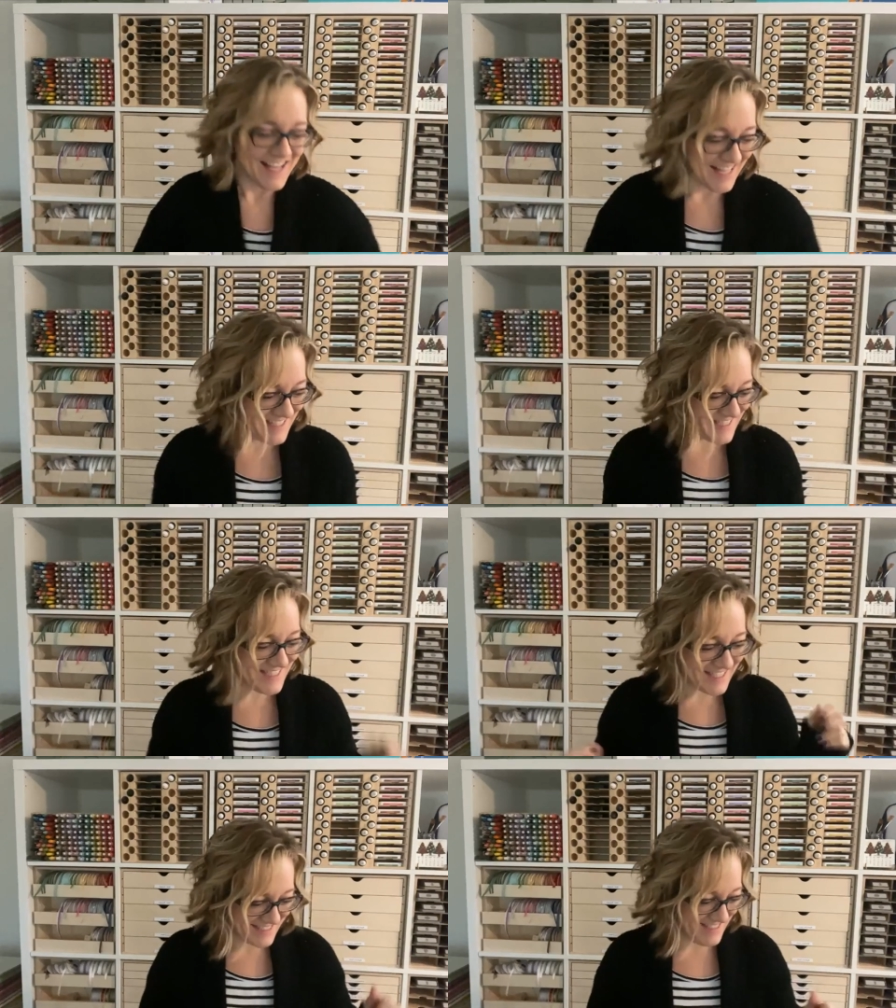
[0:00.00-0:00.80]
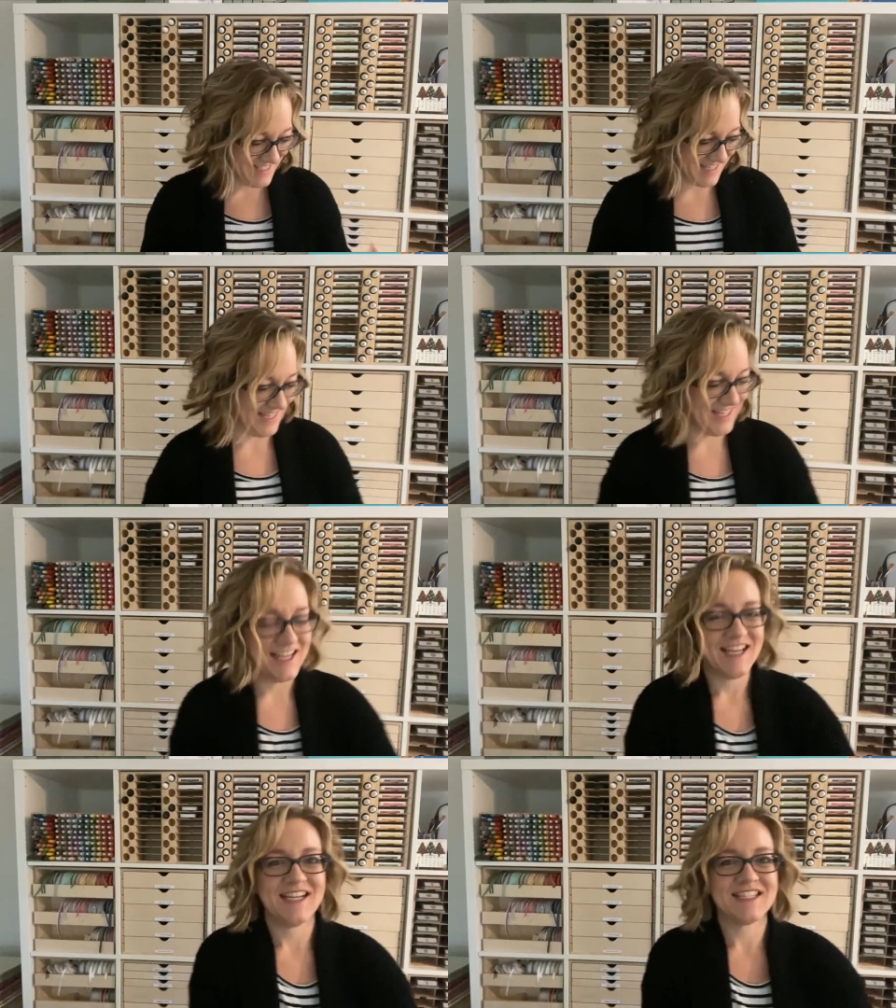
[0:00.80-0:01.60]
it's 60.
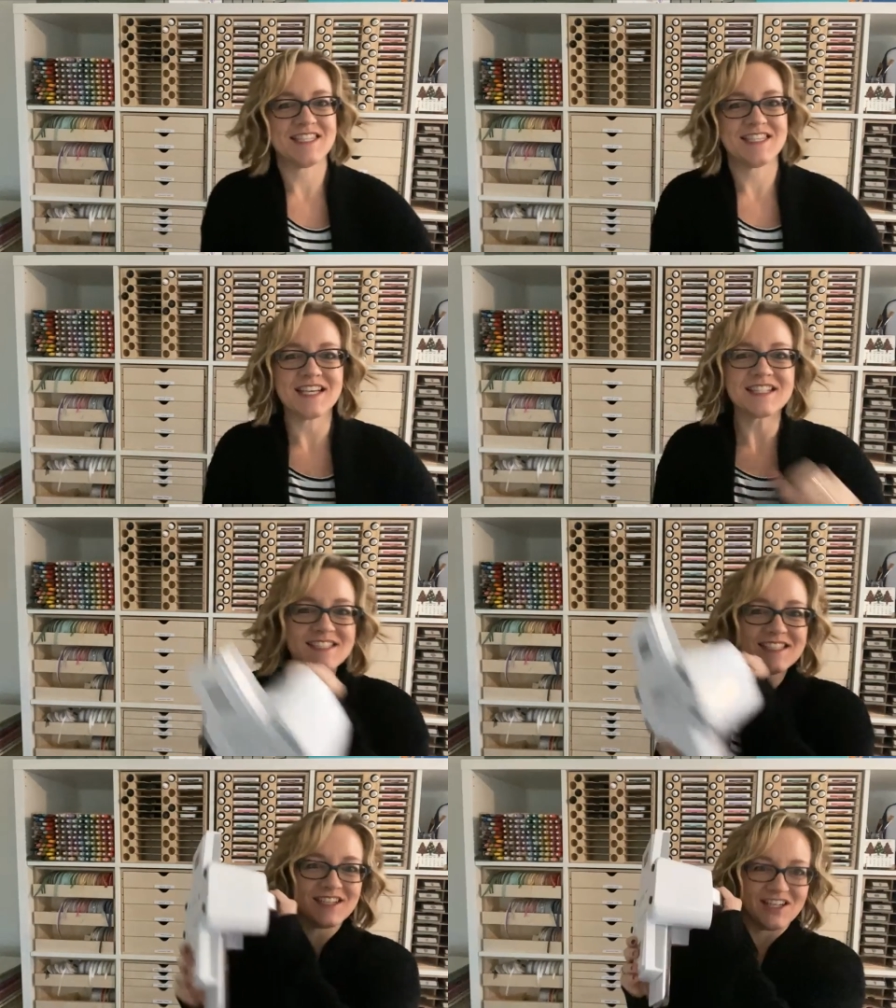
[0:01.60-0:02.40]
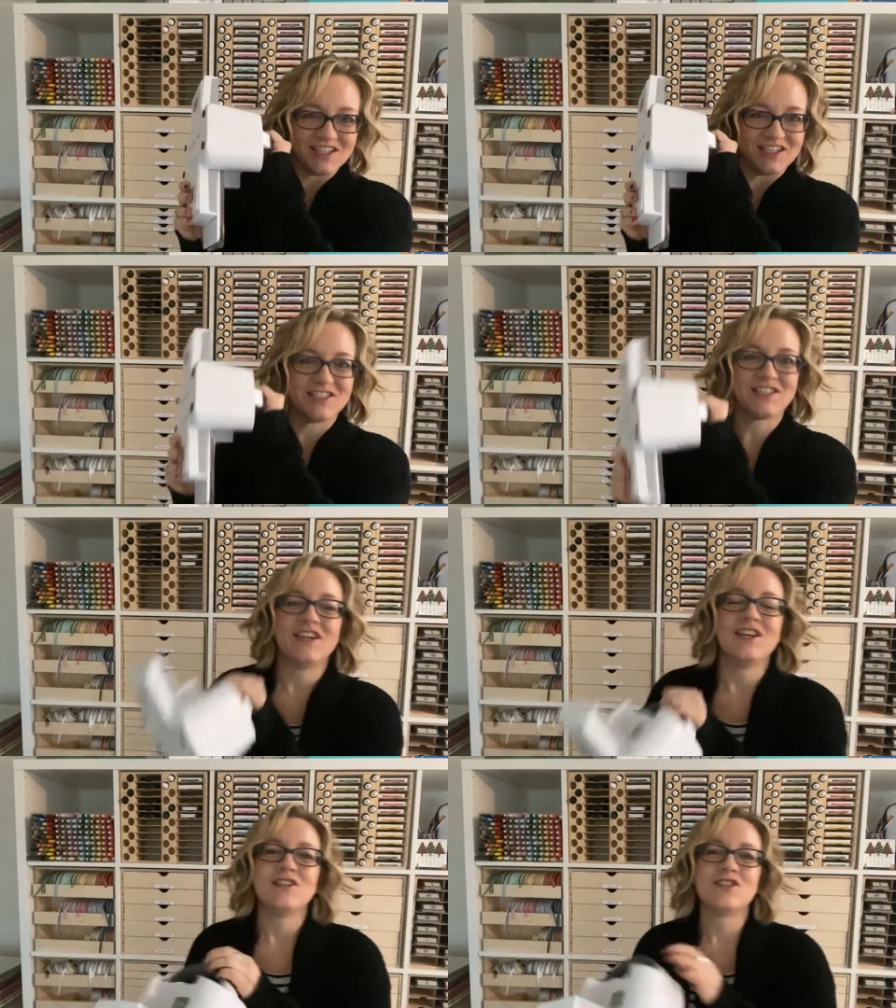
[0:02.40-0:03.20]
It's $60.
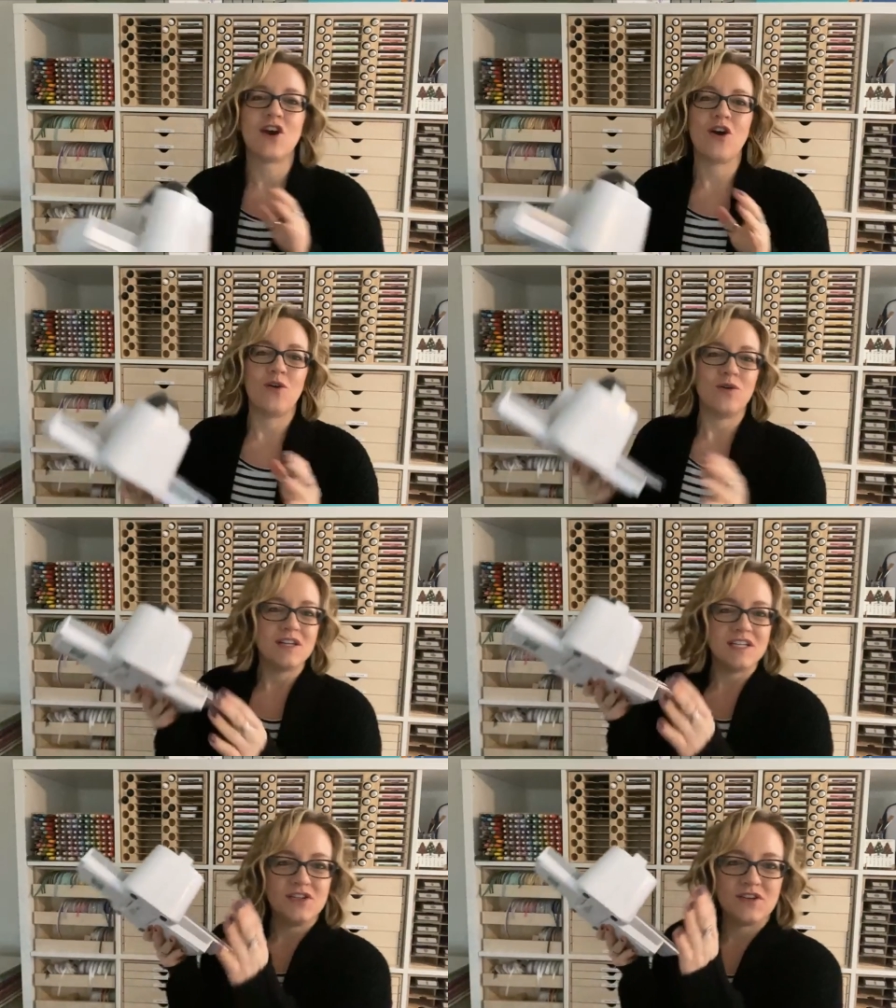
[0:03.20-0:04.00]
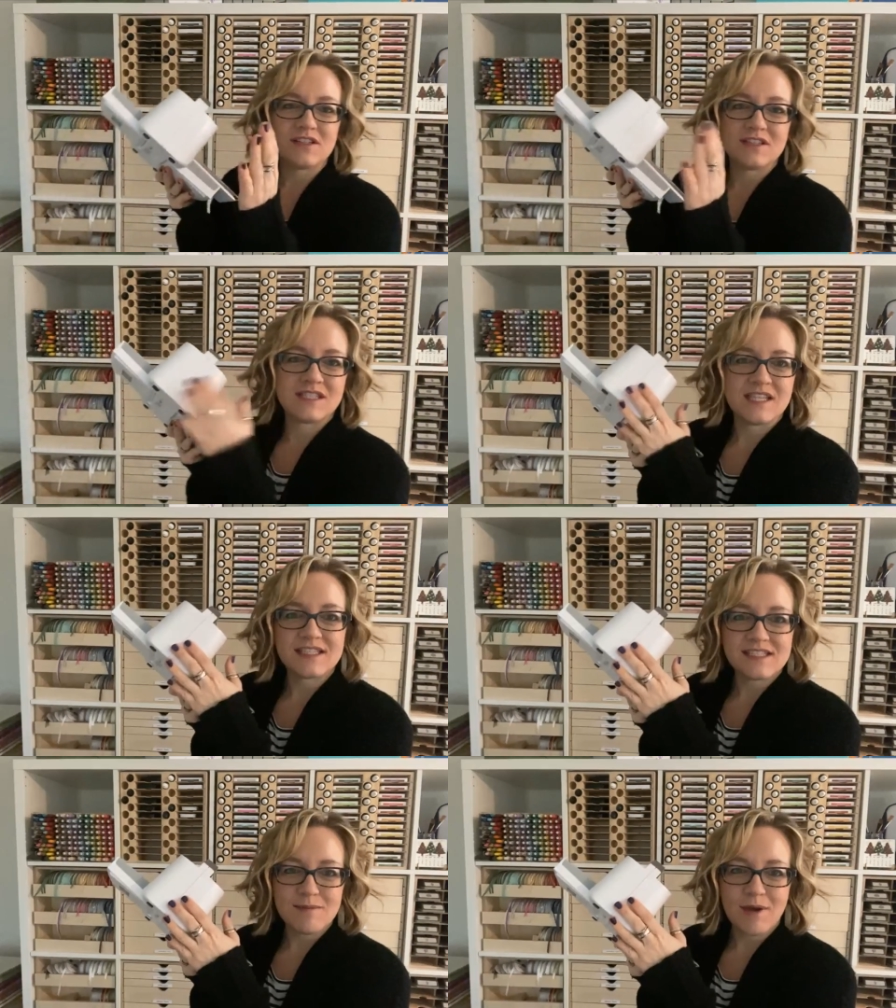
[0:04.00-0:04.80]
So you
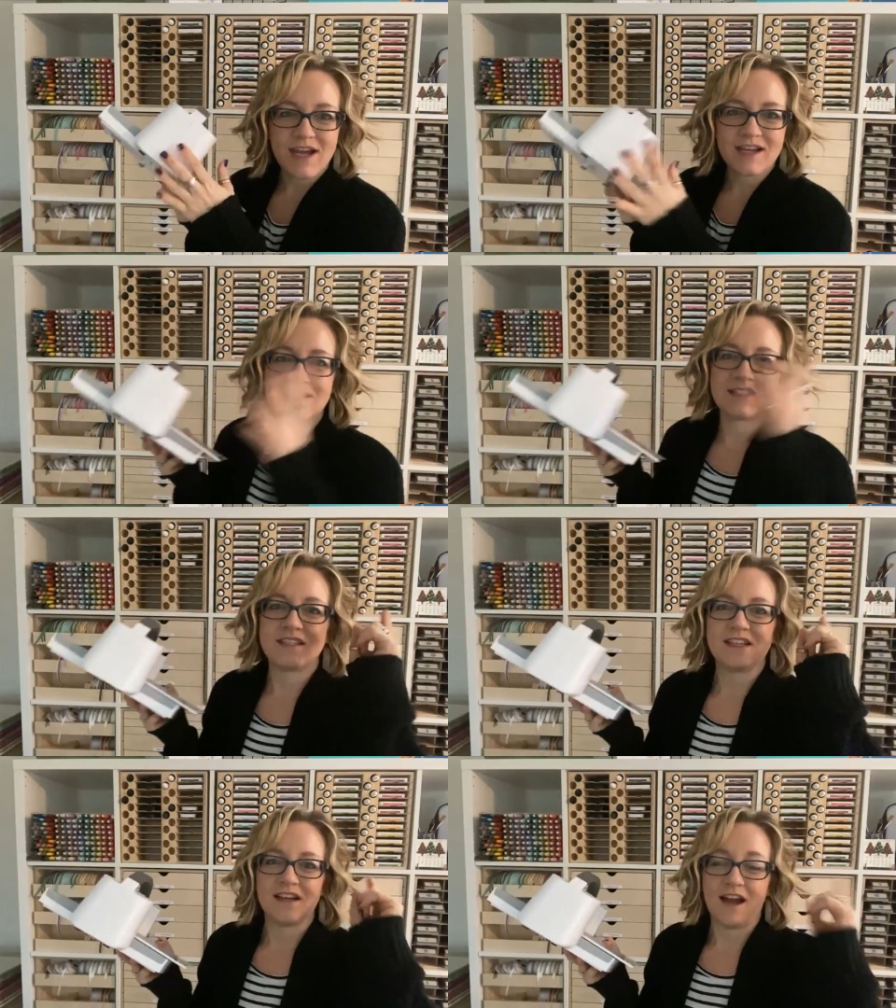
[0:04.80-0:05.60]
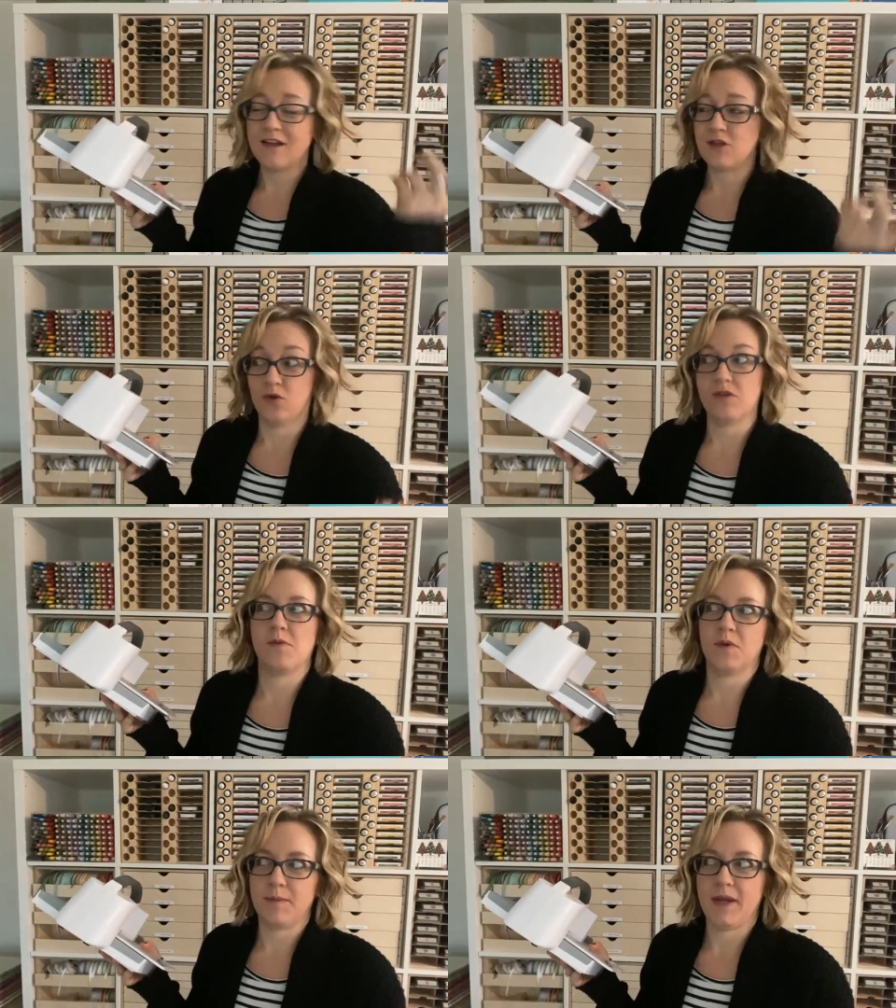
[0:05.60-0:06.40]
60 bucks I totally
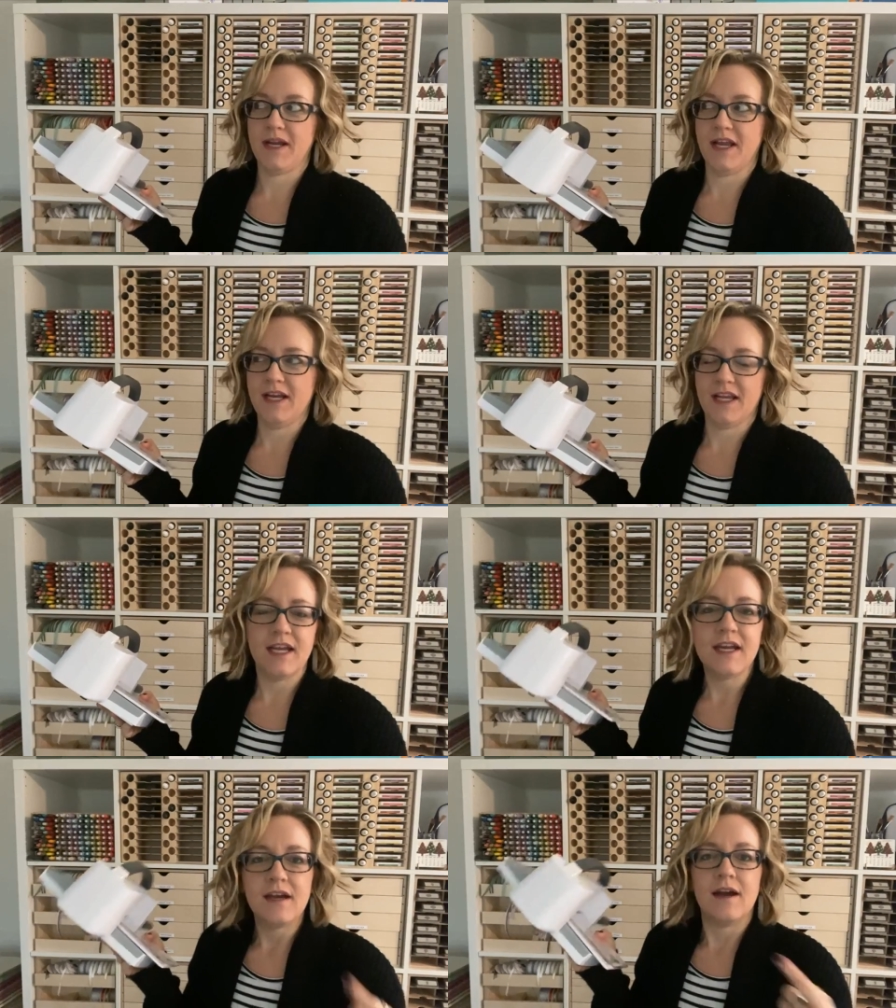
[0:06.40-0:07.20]
would have paid 80.